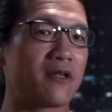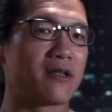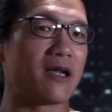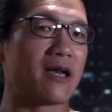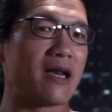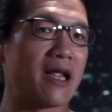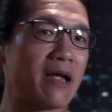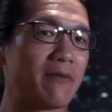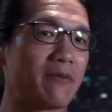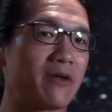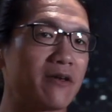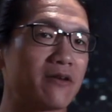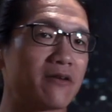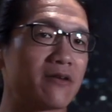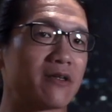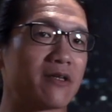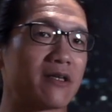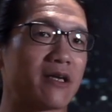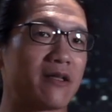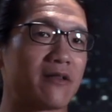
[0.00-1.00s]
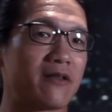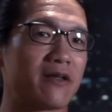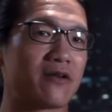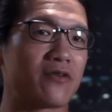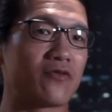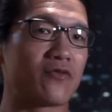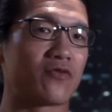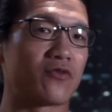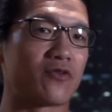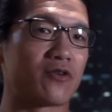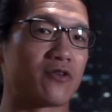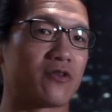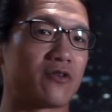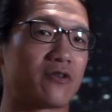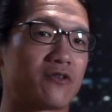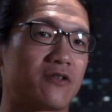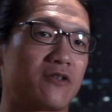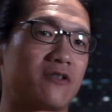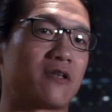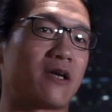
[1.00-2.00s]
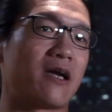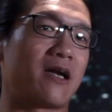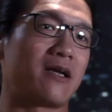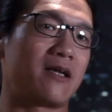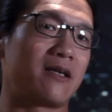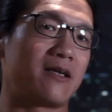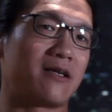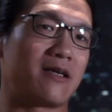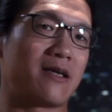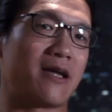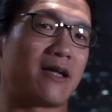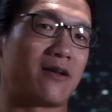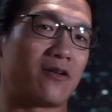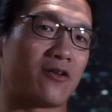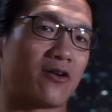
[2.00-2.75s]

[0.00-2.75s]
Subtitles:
dynamic, I think, for society at